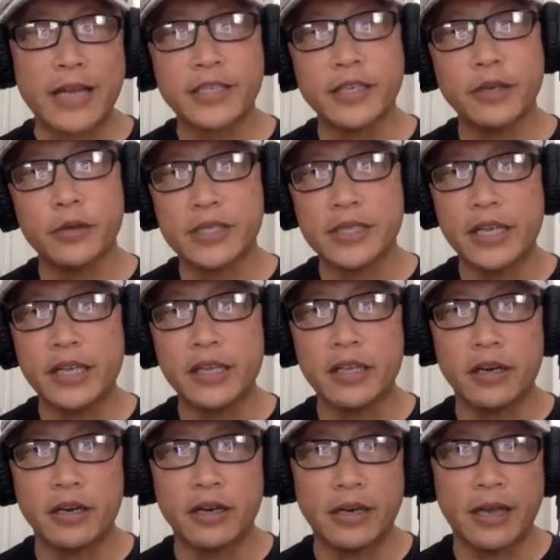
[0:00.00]
Actually, it was
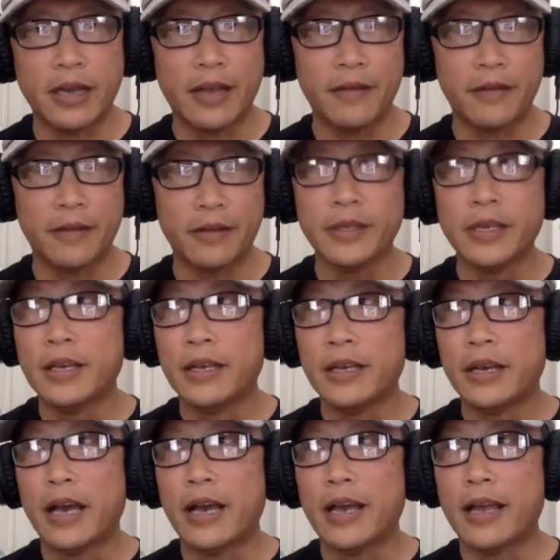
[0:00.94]
neither. I
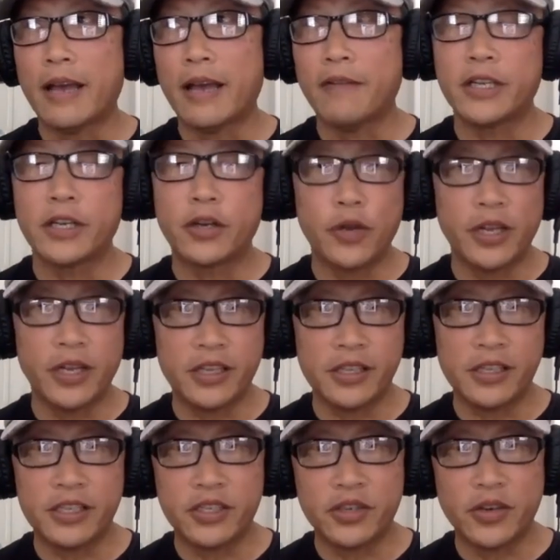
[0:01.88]
I have a degree in
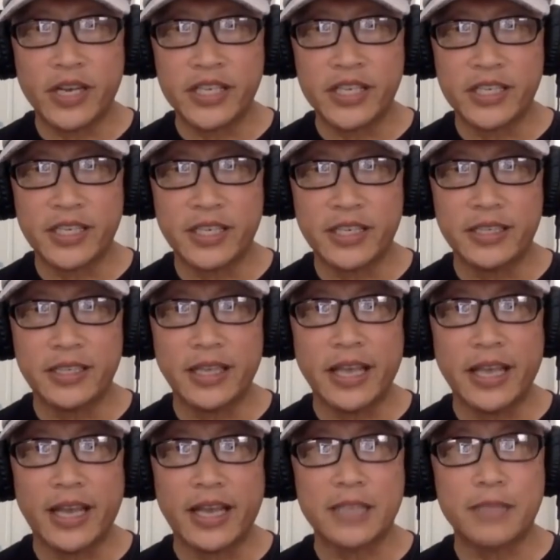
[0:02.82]
illustration
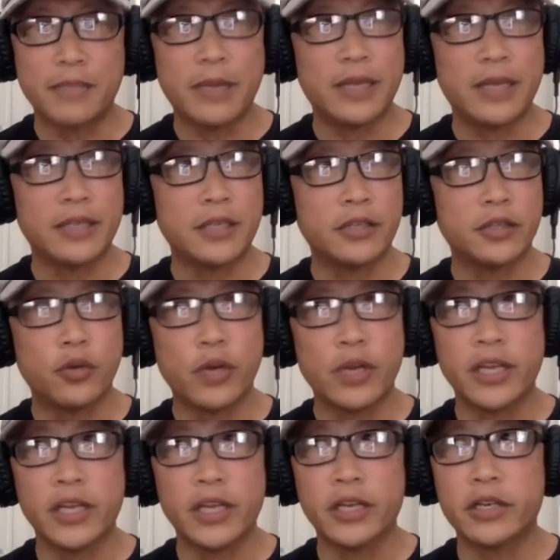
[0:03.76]
and I spent
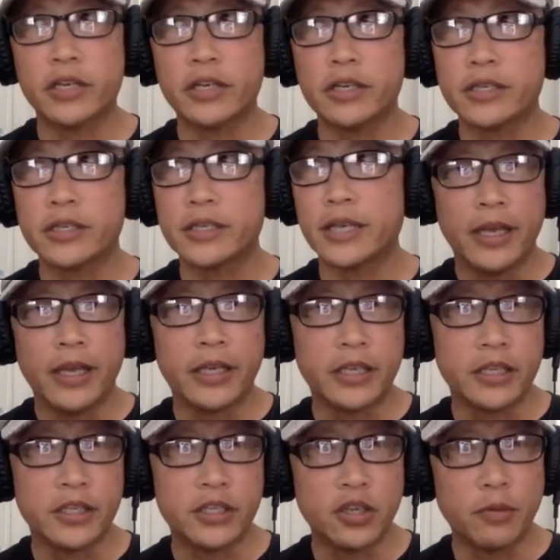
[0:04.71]
20 years in
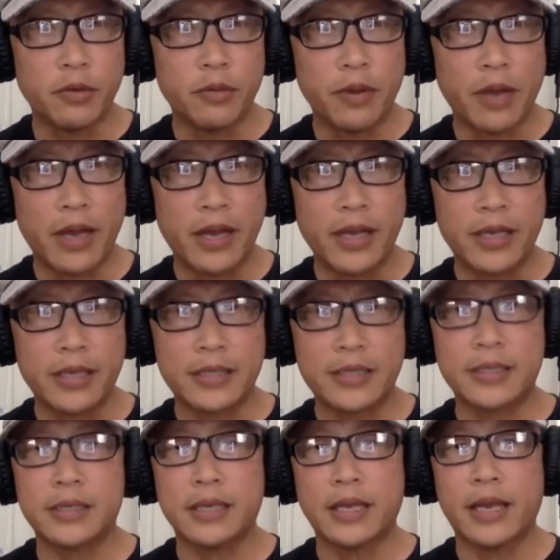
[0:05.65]
consumer
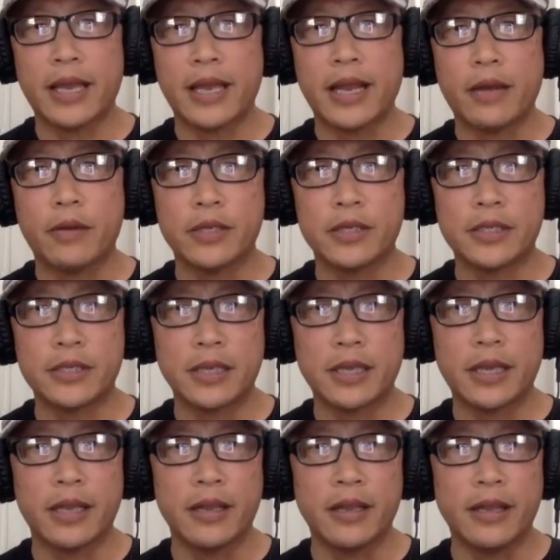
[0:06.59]
products and I was
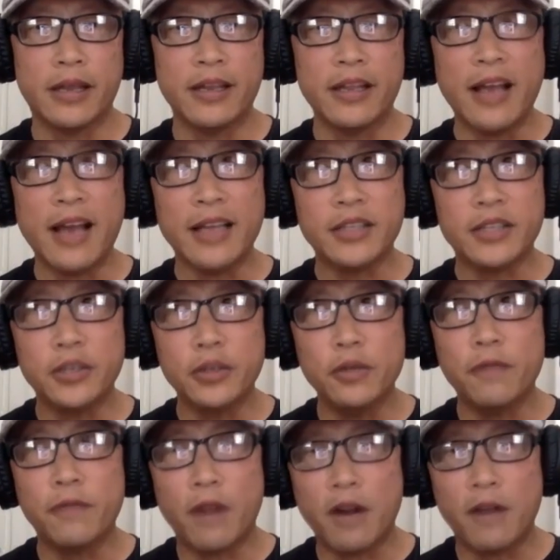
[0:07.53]
in, and not too
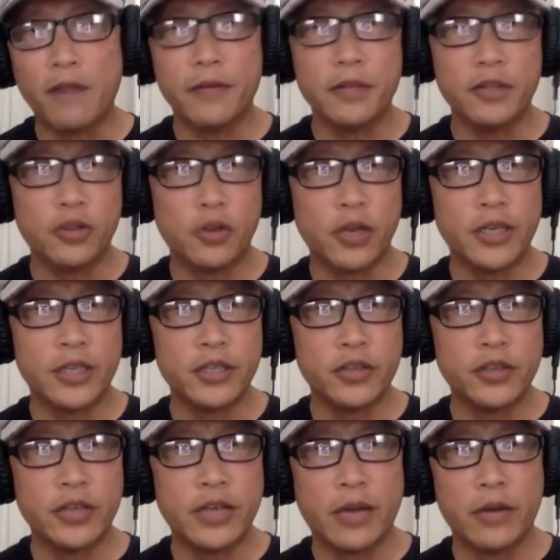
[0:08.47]
far from the toy
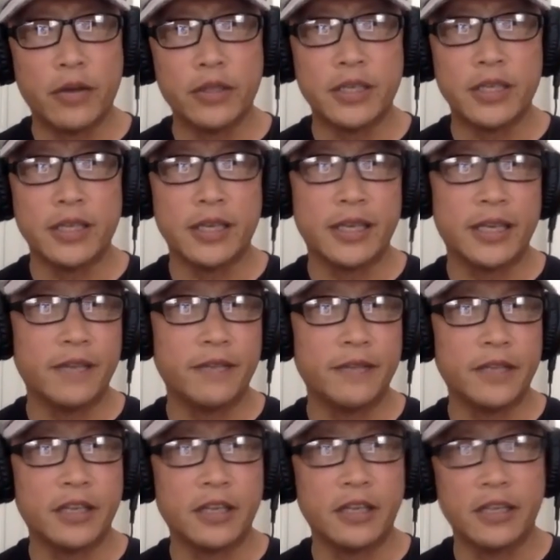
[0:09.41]
industry. I was in the gift
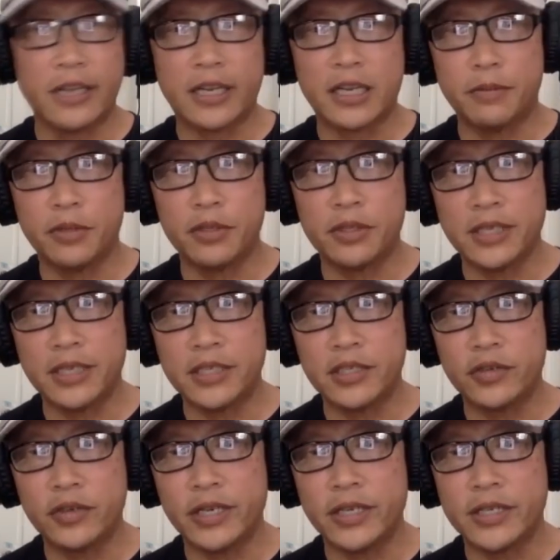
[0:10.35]
and collectibles
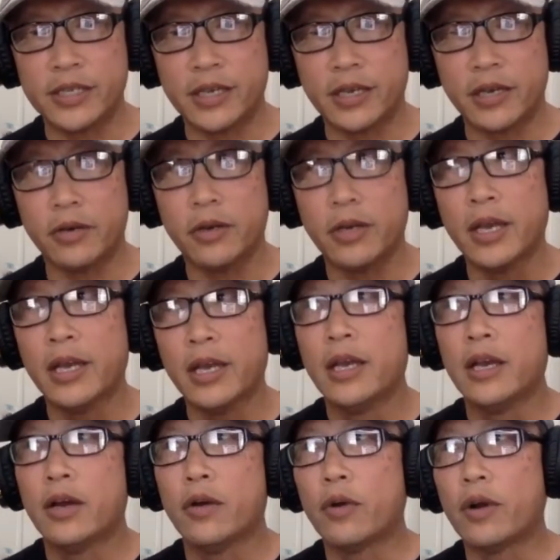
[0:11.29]
industry. So mm.
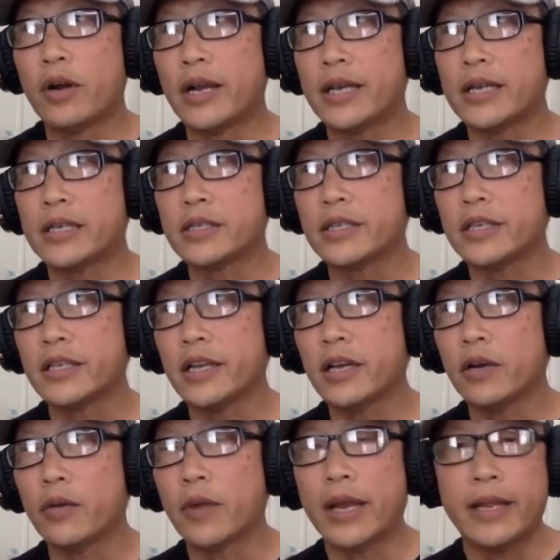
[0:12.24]
Whereas, you
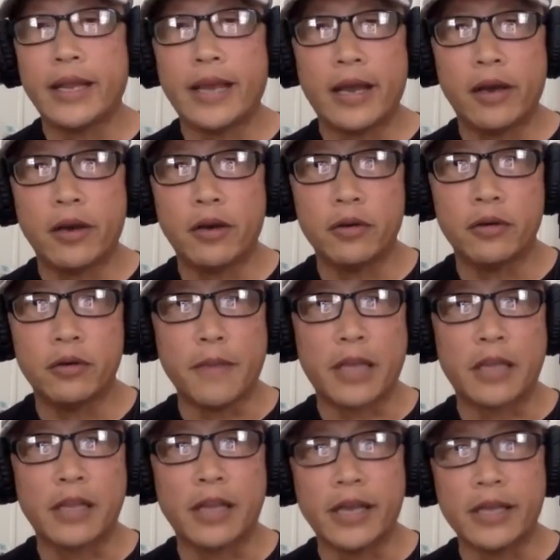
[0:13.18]
know, right now my
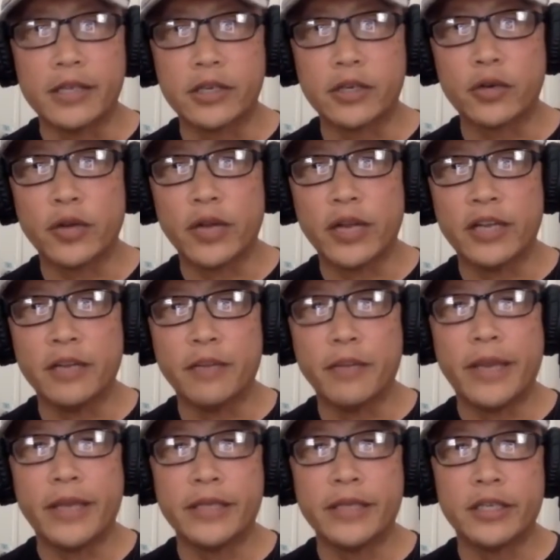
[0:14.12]
clients are creating
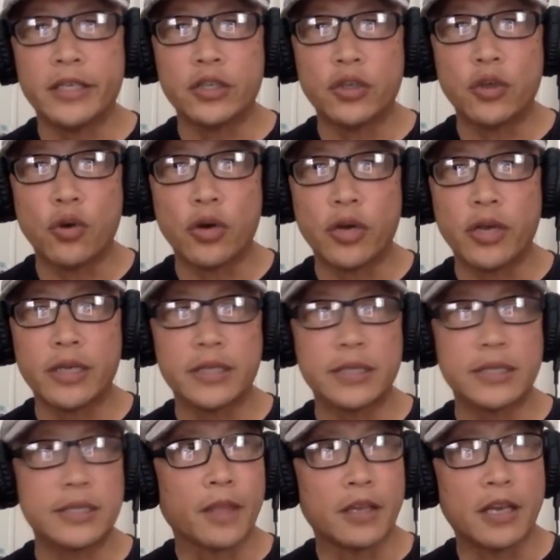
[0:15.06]
amazing
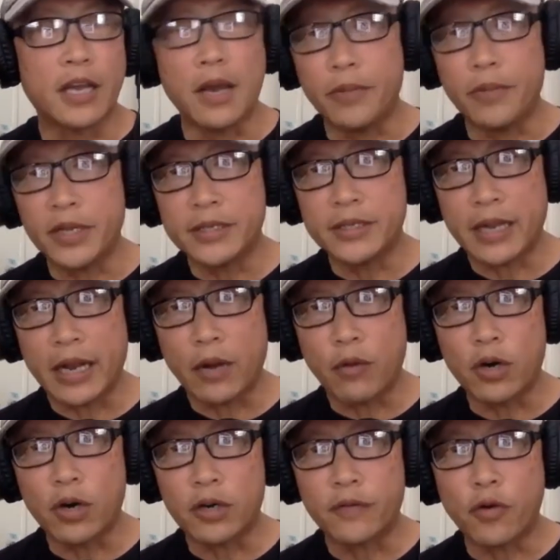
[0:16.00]
toys. The companies that I
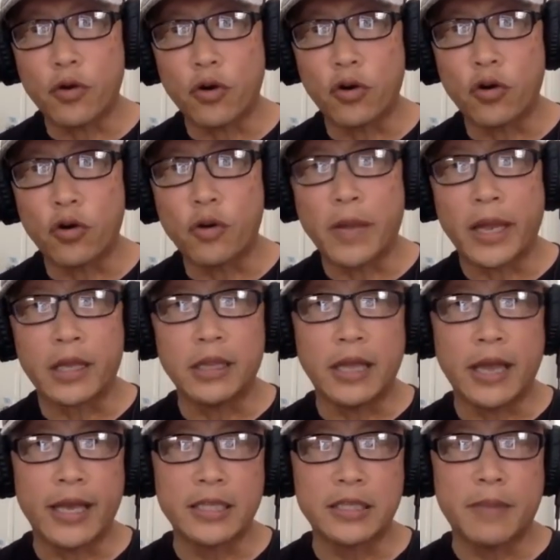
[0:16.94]
worked for or my
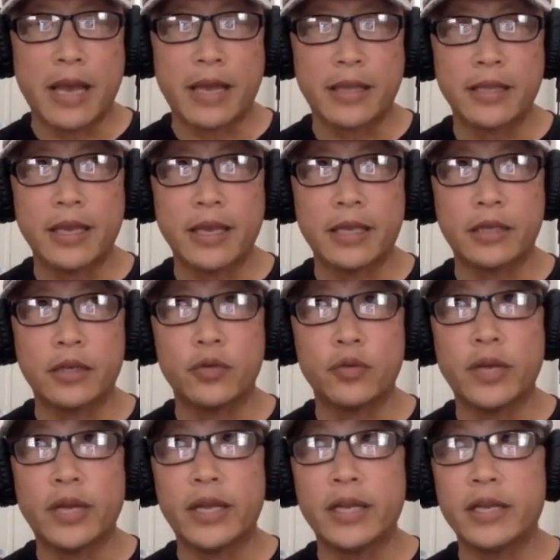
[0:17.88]
clients back then
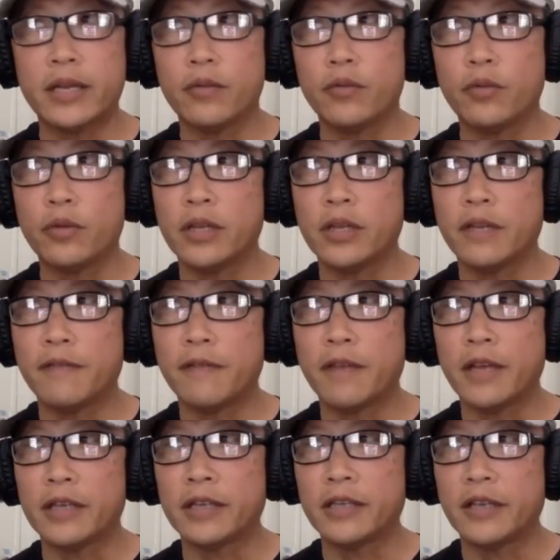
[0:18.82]
created really
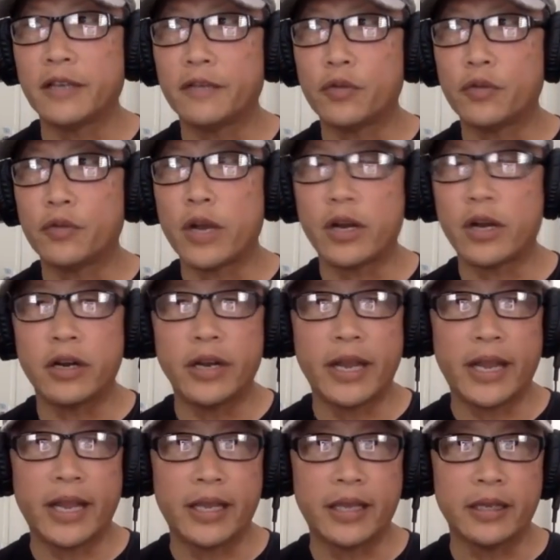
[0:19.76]
fun giftware
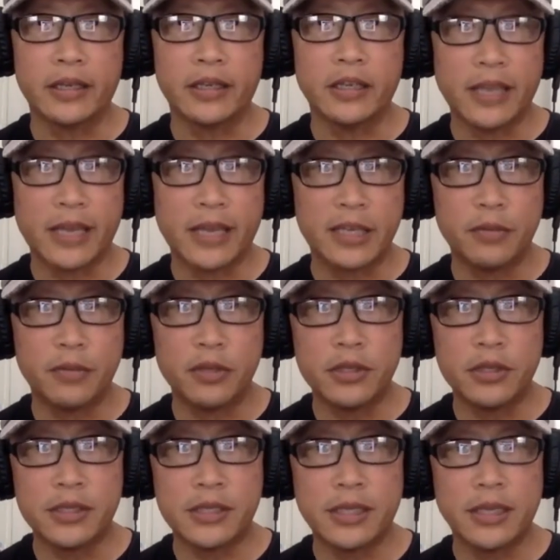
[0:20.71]
and
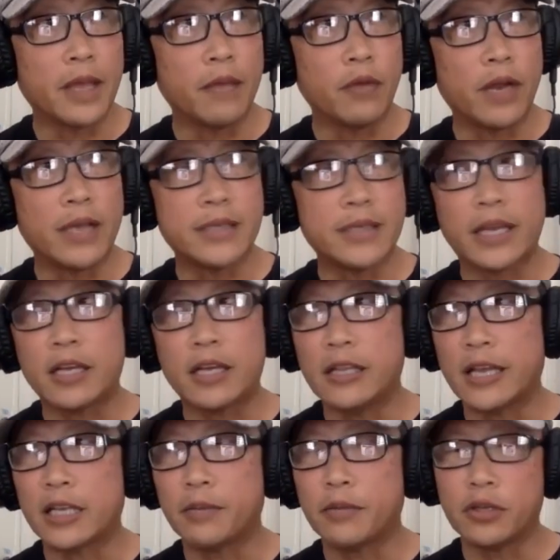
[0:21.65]
collectibles. And when I say
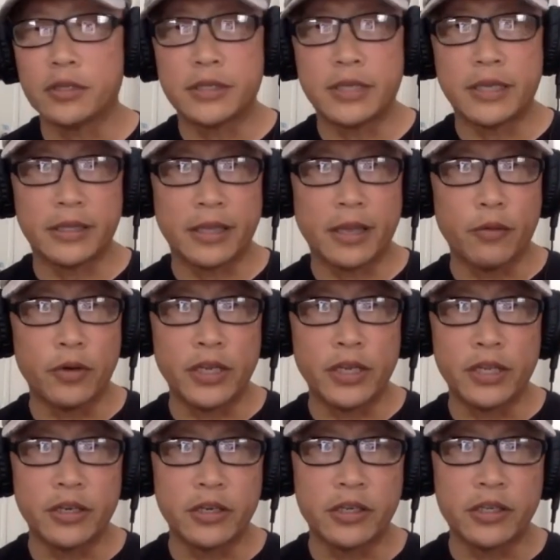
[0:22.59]
collectibles, that they were
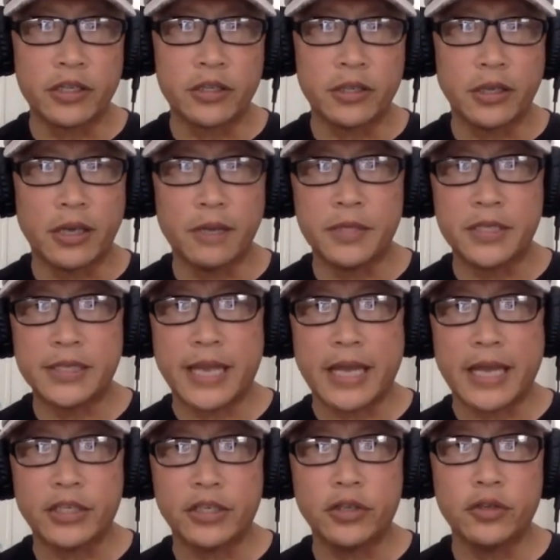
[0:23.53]
either um,
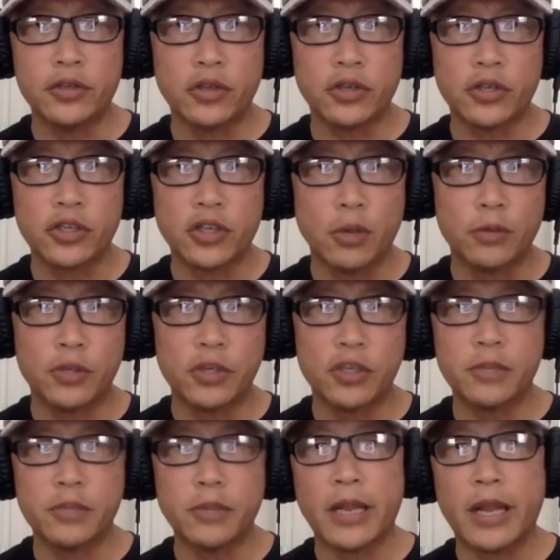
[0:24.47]
statues or
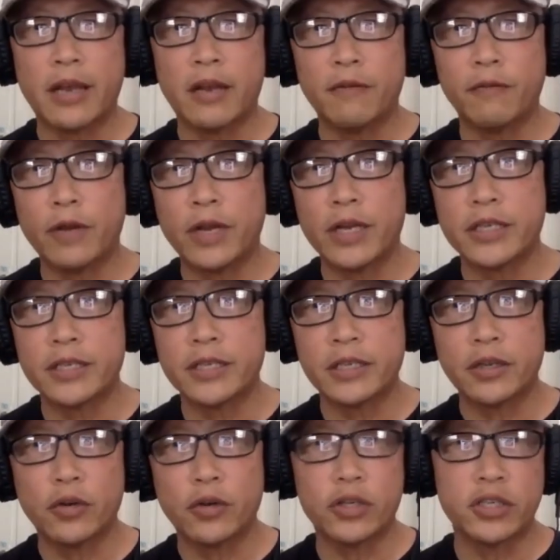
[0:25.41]
sculptures made out of
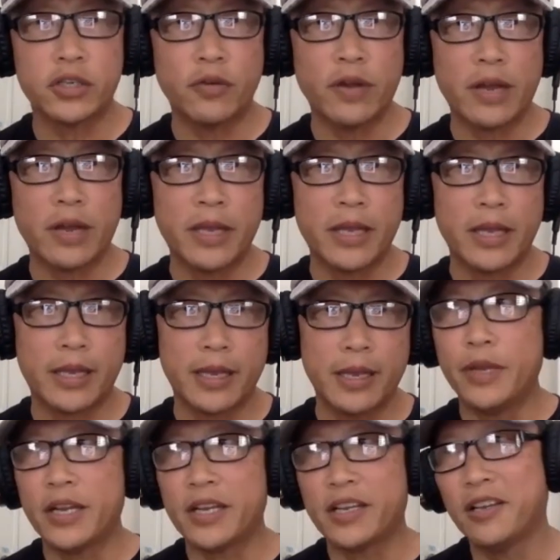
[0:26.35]
resin or ceramic,
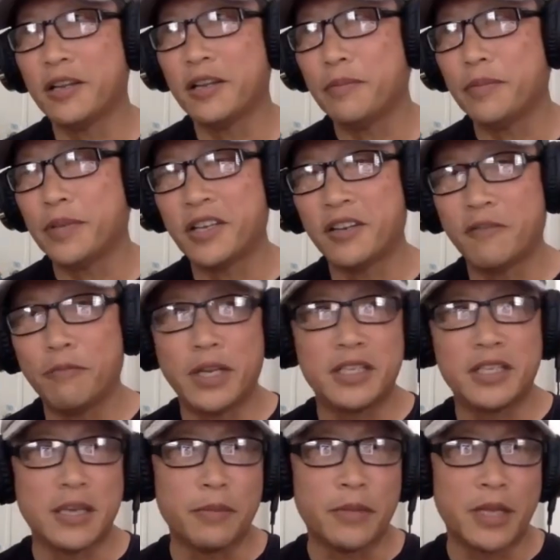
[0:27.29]
but it could have, could have
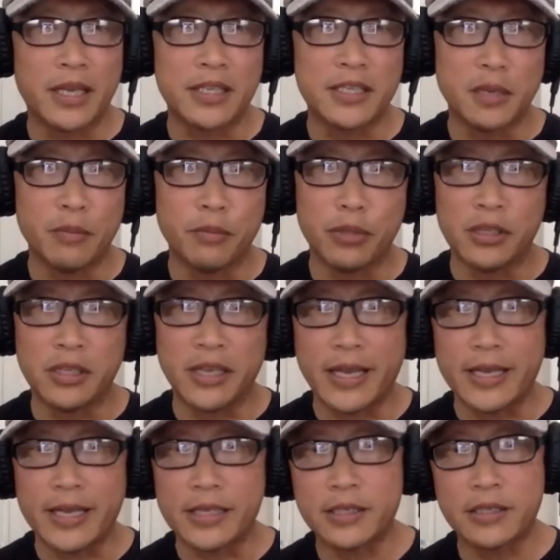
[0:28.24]
been something as simple
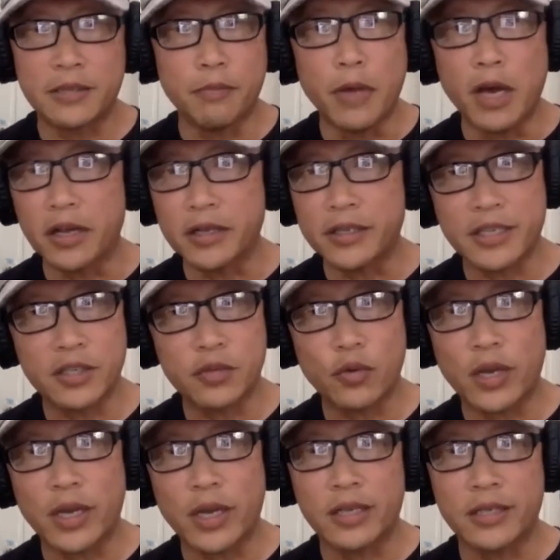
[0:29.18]
as mugs as
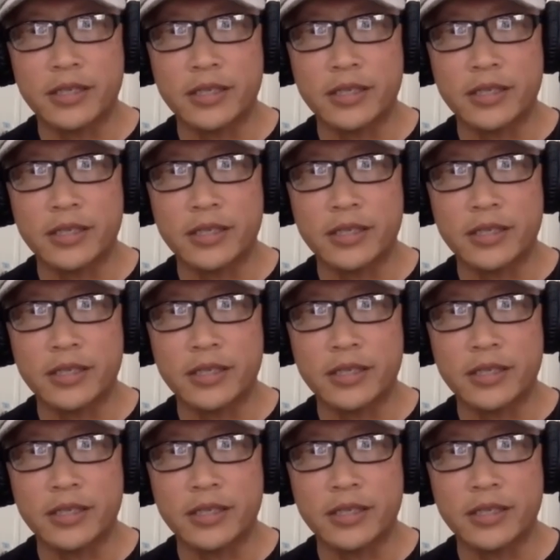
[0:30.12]
well.